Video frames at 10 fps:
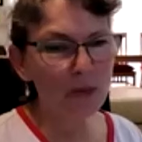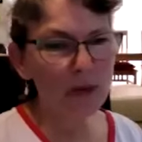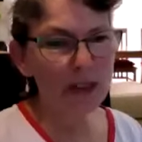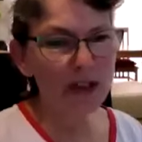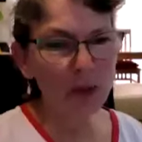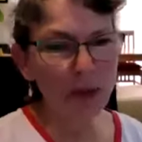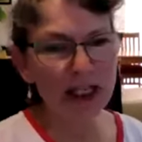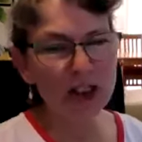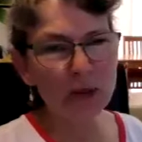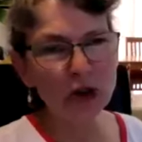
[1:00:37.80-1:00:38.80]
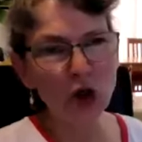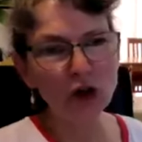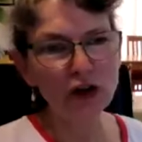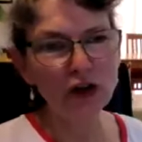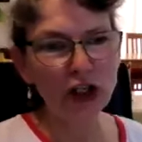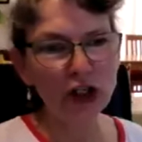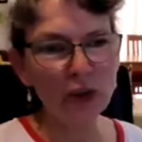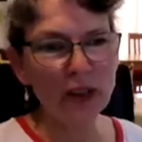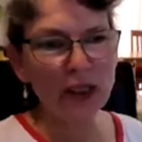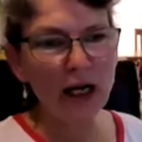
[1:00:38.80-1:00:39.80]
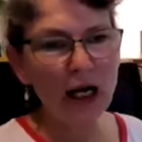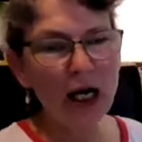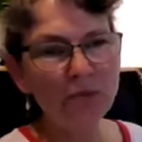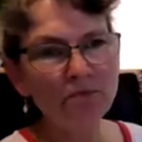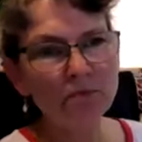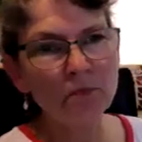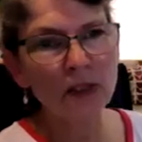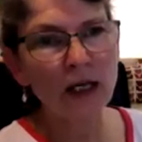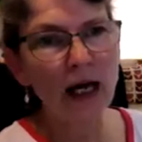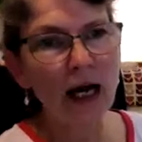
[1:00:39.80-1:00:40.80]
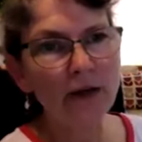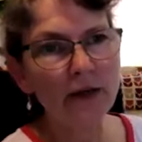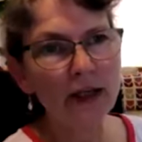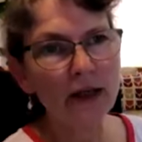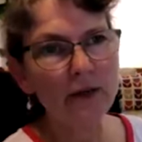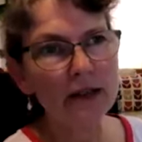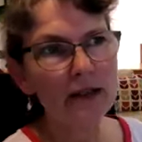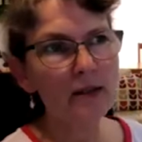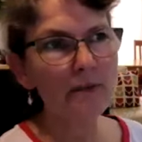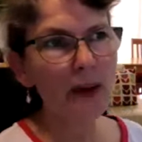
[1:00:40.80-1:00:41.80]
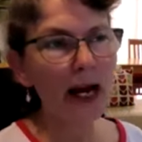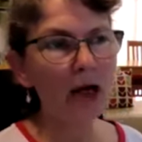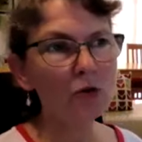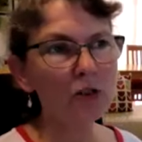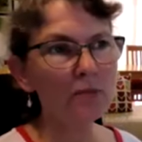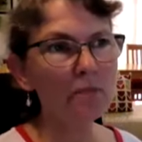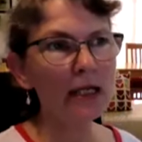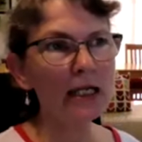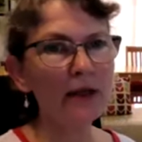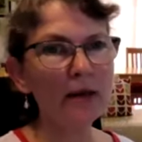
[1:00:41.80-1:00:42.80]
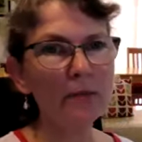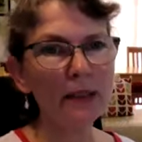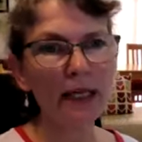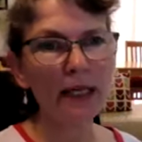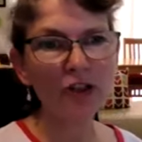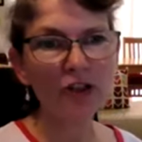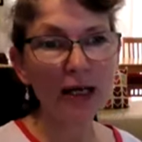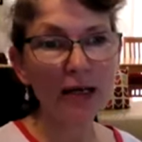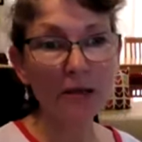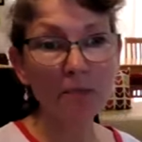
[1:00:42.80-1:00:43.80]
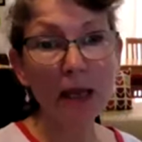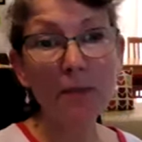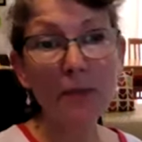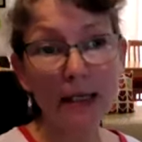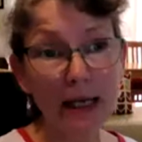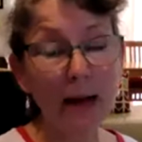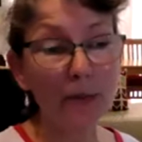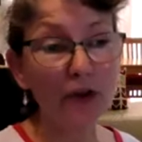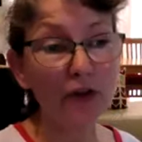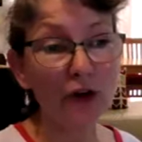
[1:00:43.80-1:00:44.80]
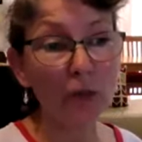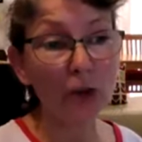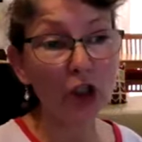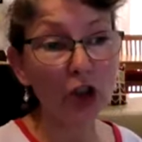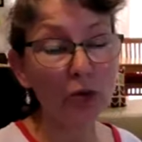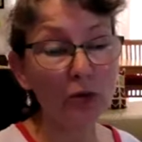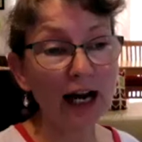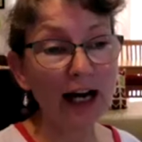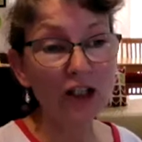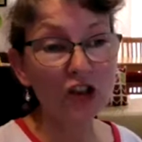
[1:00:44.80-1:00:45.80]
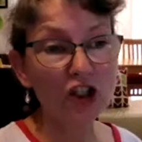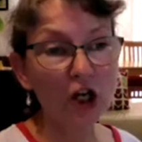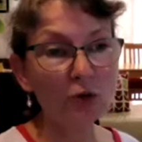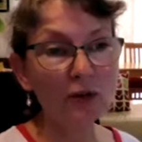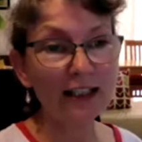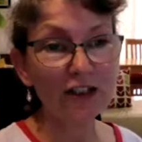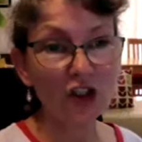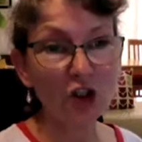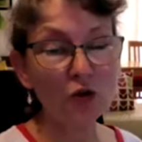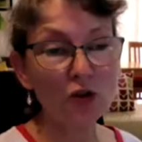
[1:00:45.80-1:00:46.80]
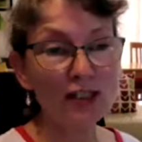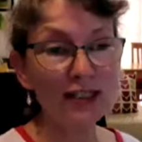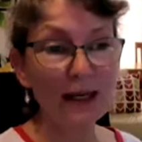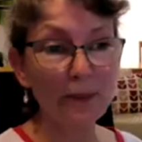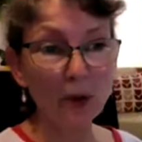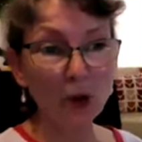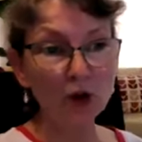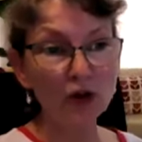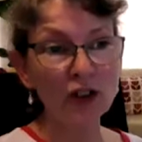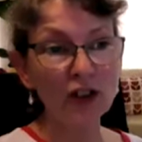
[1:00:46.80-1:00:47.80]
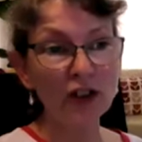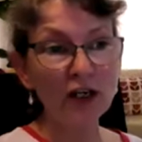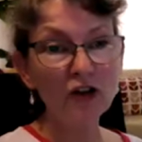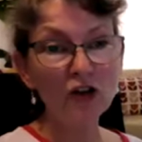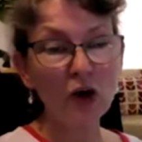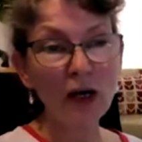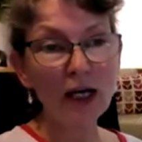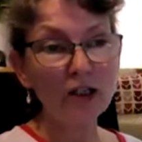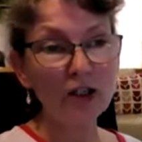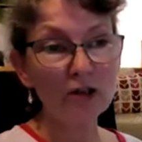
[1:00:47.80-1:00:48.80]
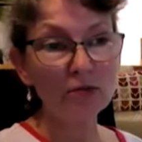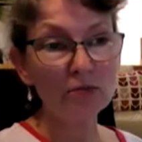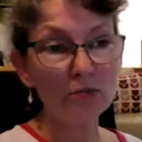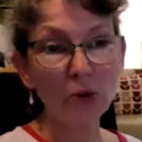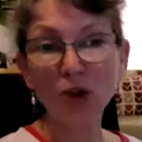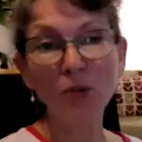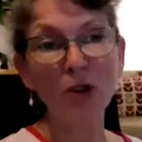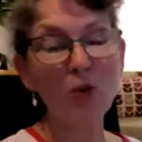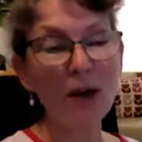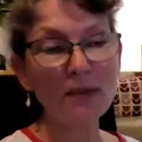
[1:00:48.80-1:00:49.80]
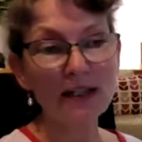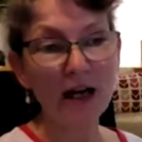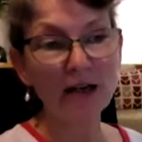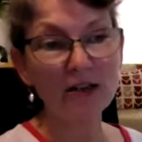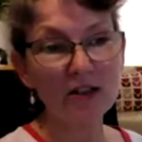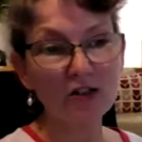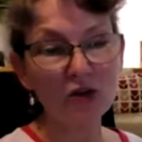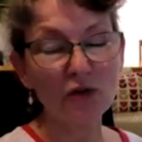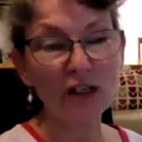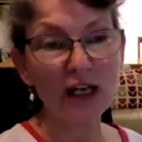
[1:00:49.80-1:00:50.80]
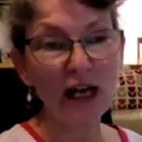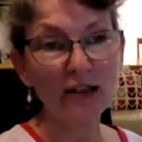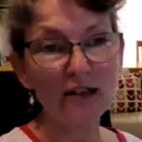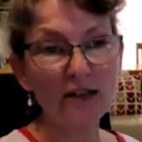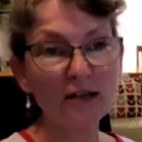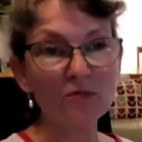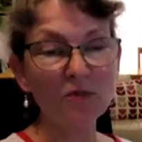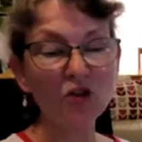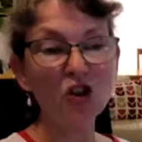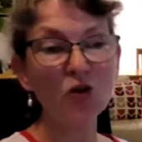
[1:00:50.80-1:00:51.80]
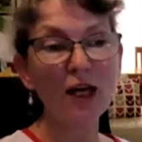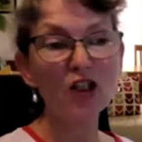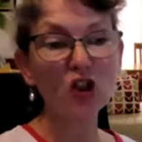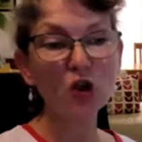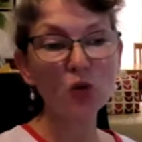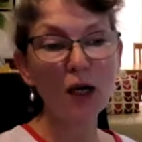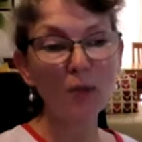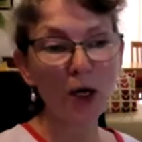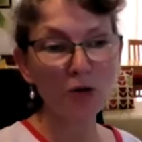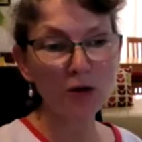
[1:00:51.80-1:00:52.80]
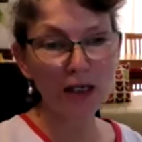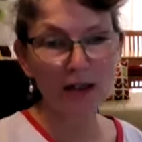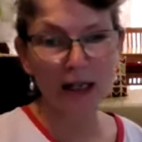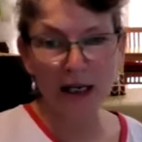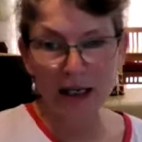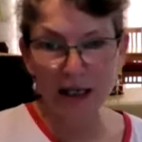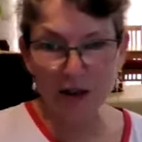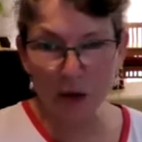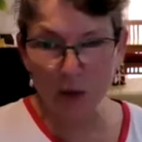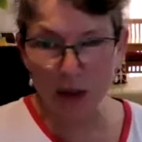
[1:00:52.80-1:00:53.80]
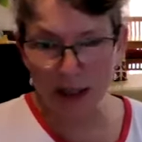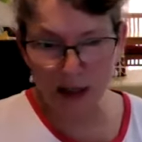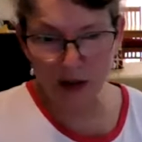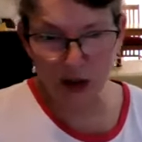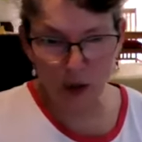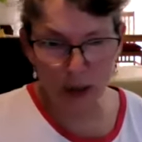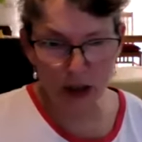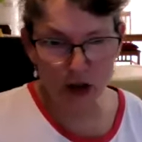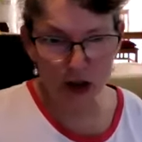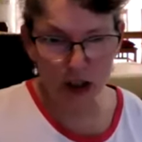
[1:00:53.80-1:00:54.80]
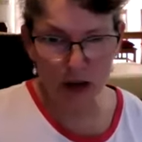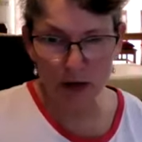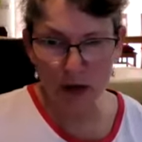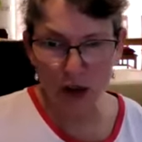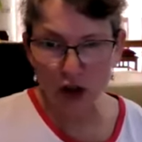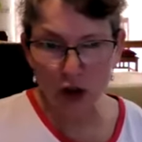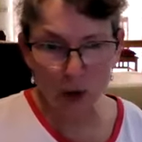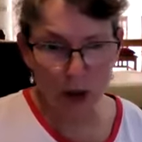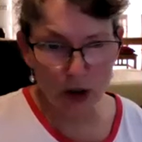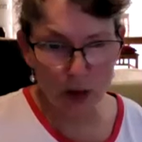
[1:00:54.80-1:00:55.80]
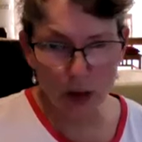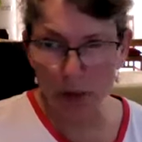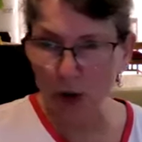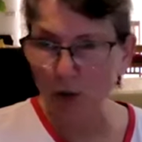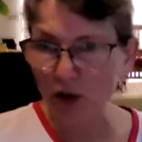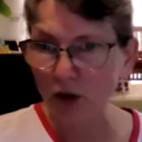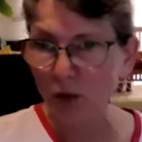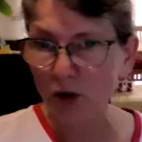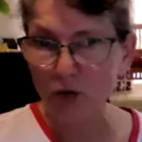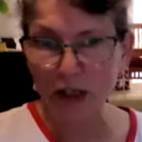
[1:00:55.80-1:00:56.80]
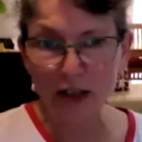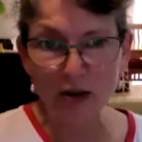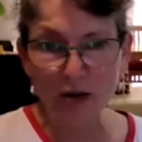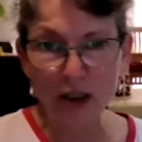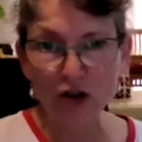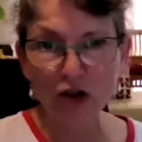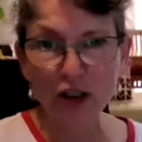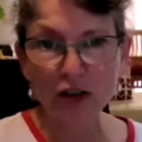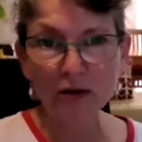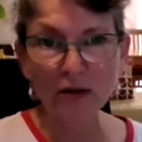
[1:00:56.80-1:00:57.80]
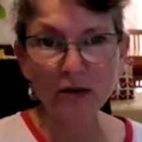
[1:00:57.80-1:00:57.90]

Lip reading: be so pleased, but also I think that it's about me then being able to take some maybe examples from you, anecdotally and children's examples, and I can put them on a website and sort of enhance that two-way process. Now someone's asked a question. Do you want to unmute someone who's asked a question?